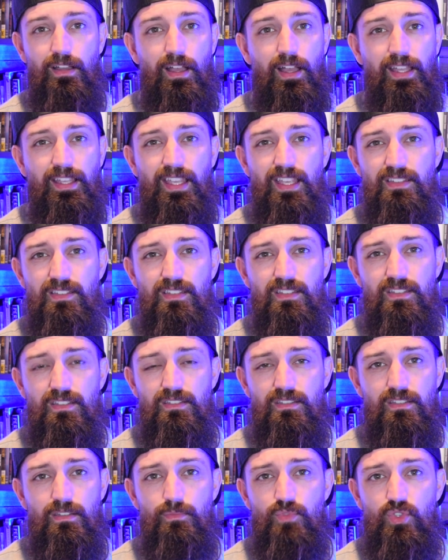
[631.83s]
I guess it's
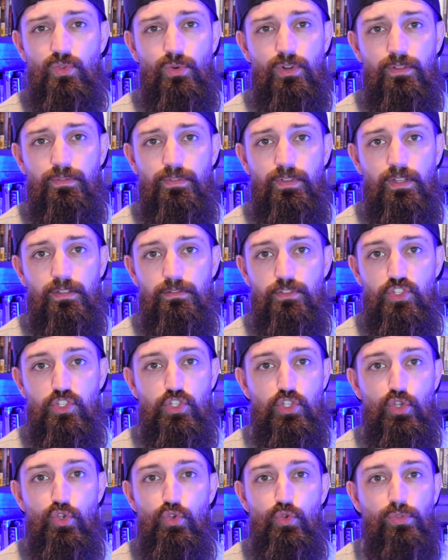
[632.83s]
some sort of
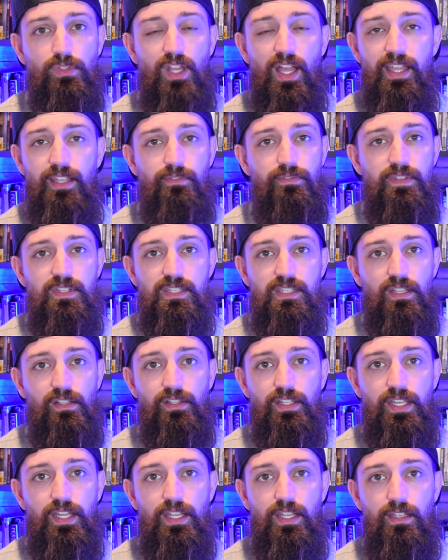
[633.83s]
zoo-like
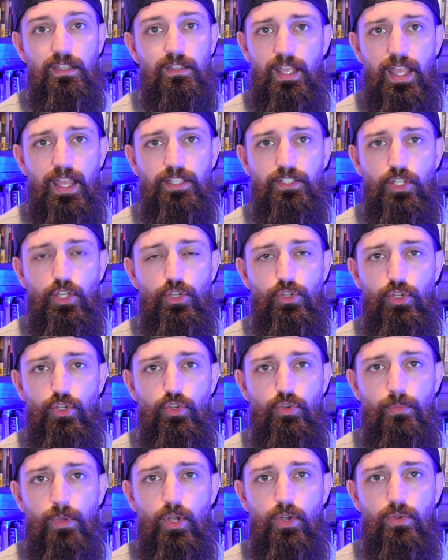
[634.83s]
facility, and
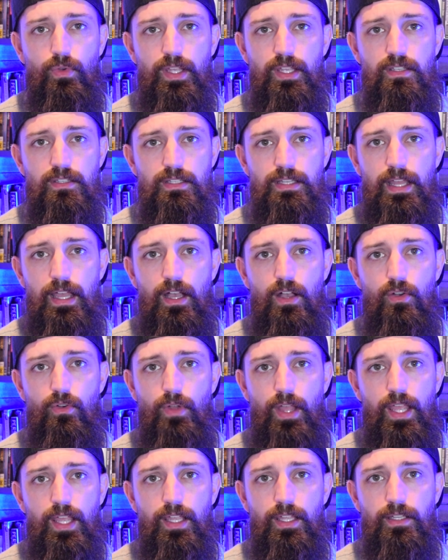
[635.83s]
Kakumo is now
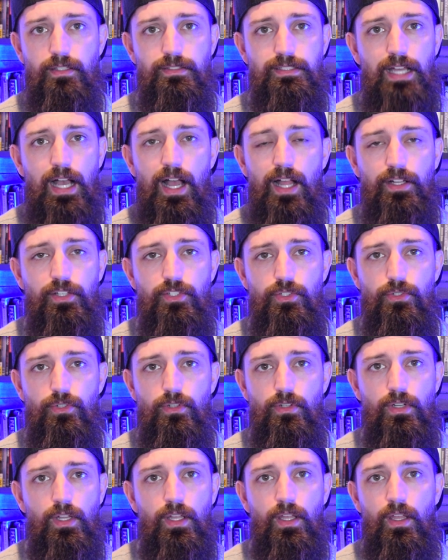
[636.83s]
a
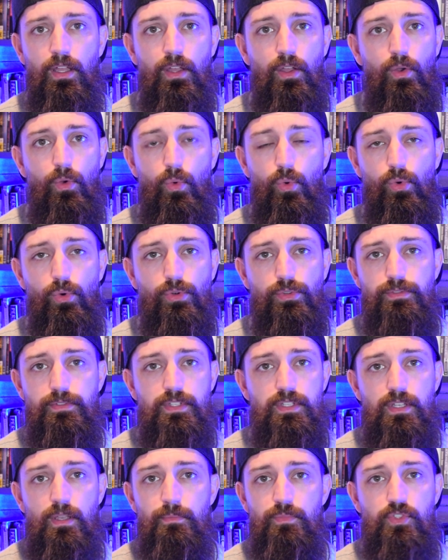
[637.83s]
doctor or
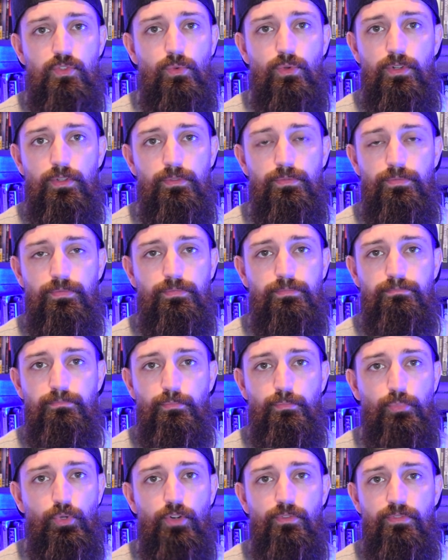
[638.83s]
some sort of
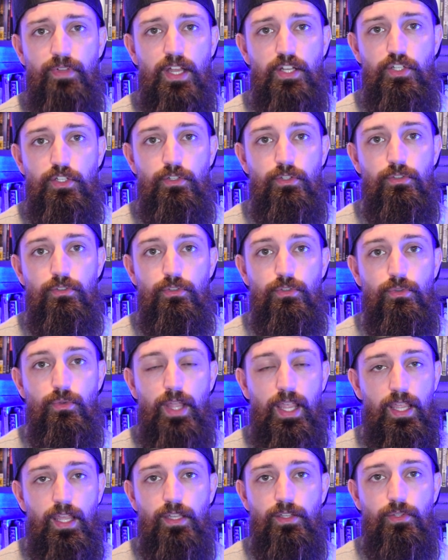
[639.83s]
professional who
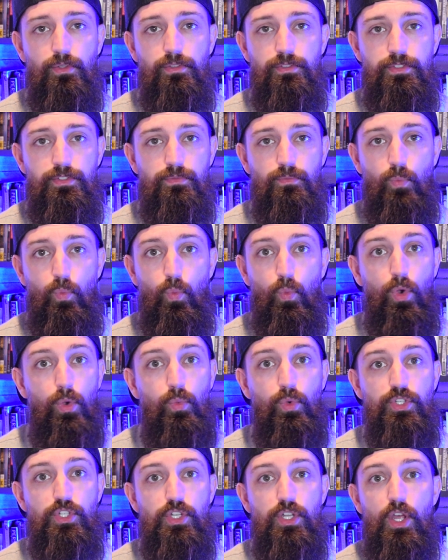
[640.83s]
handles,
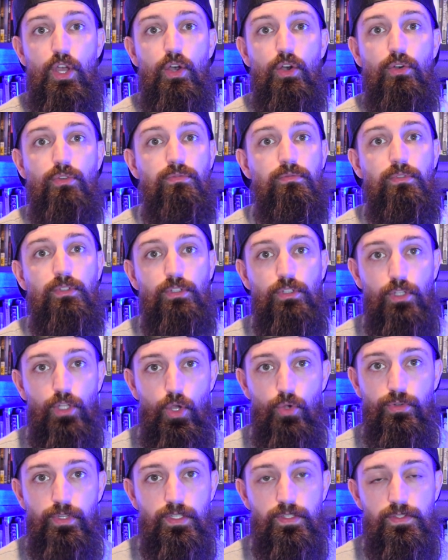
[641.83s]
what would you know,
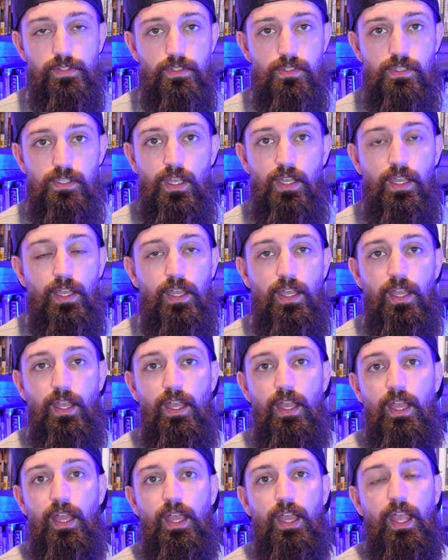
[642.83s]
locusts.
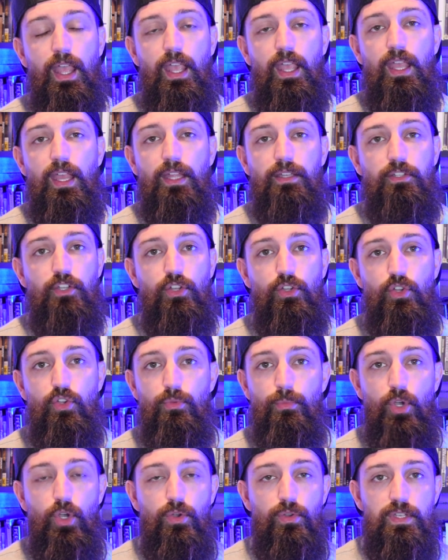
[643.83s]
And
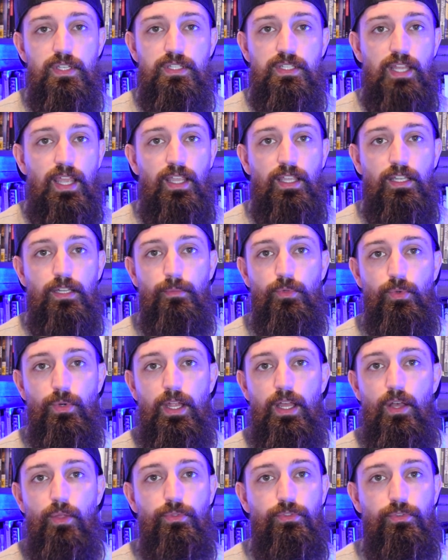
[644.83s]
Kakumo is taking him
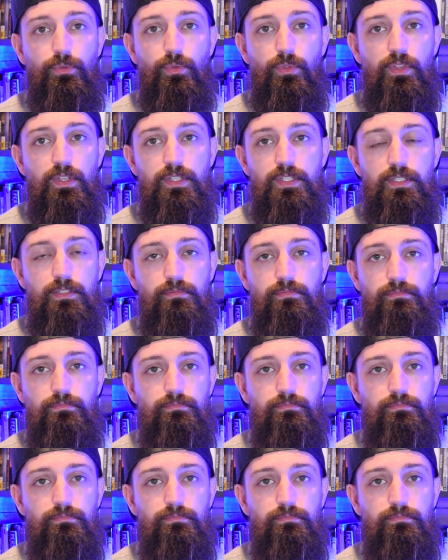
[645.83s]
around through this